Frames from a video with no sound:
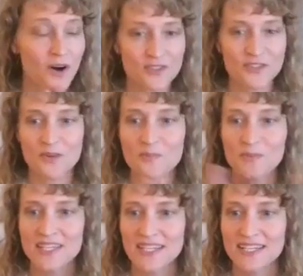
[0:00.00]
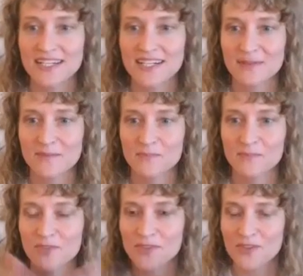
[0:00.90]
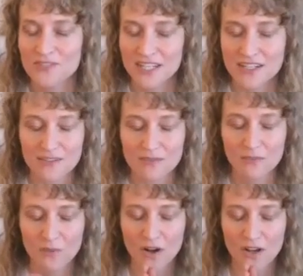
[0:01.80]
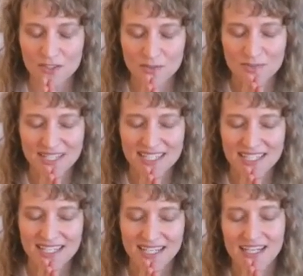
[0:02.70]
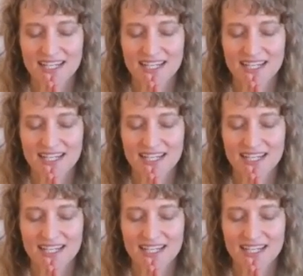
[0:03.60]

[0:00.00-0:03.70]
also be, for those here, we'll also be